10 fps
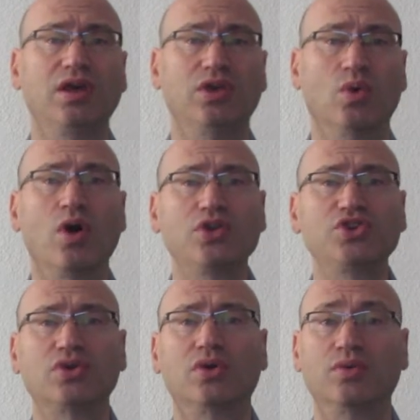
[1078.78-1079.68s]
You
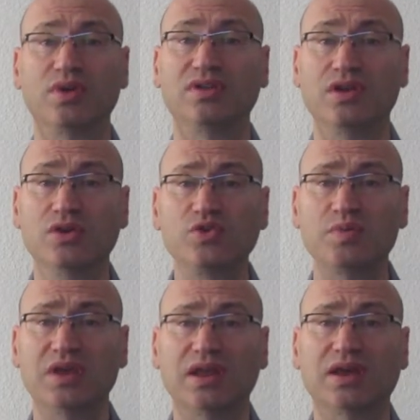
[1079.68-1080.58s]
watch or read the news
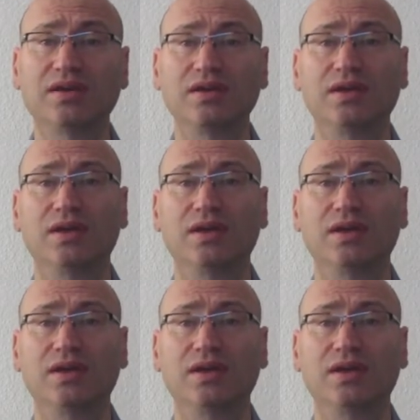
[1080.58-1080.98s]
media,